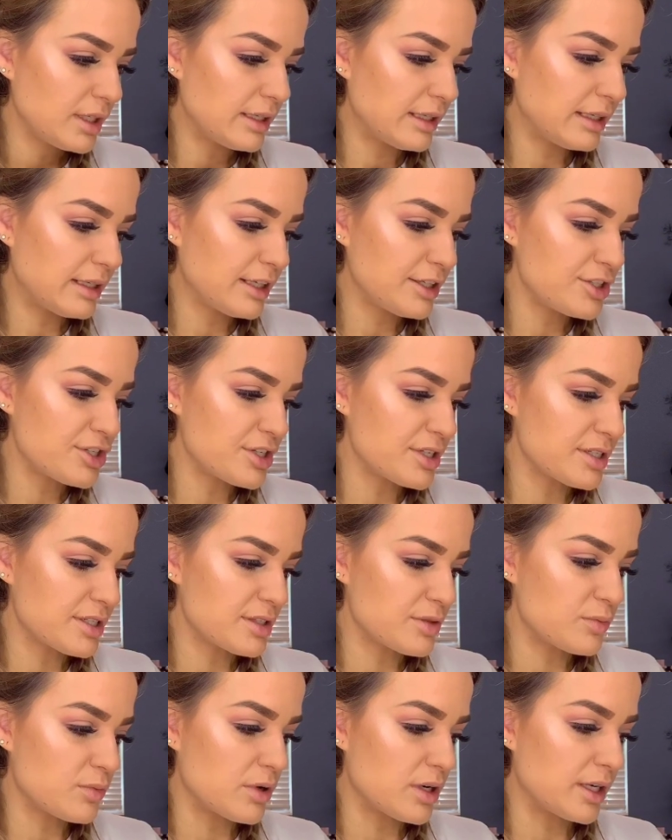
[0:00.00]
and I
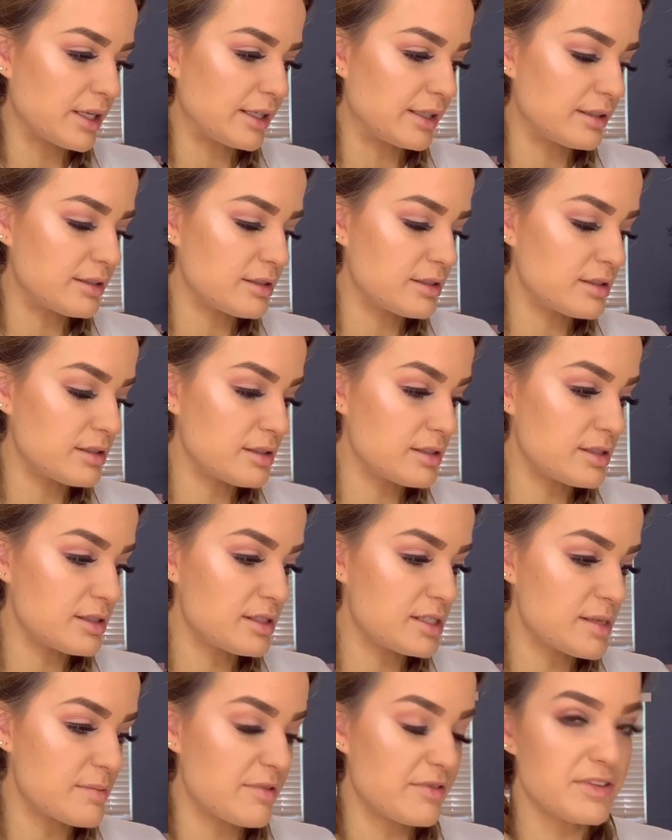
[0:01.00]
just want
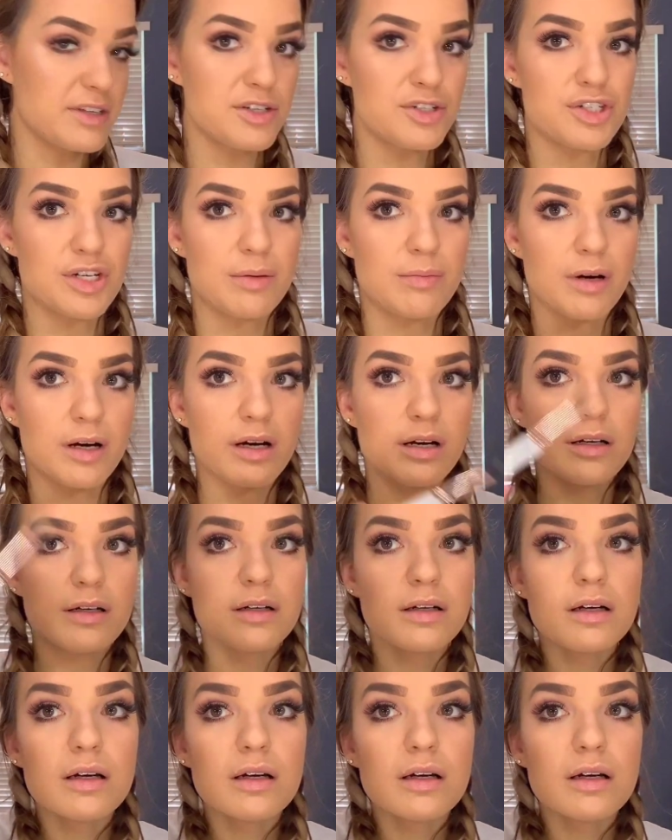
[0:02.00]
some of the shimmer